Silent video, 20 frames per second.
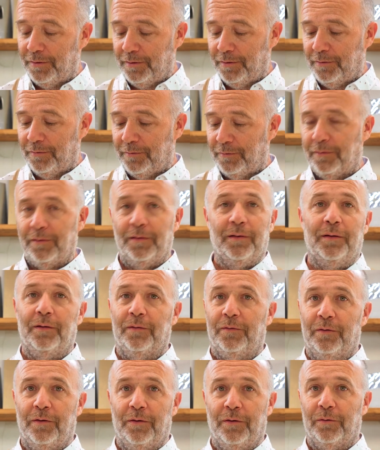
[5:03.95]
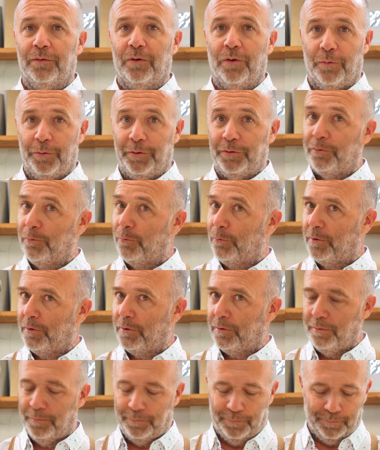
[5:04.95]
yeast is not going to work.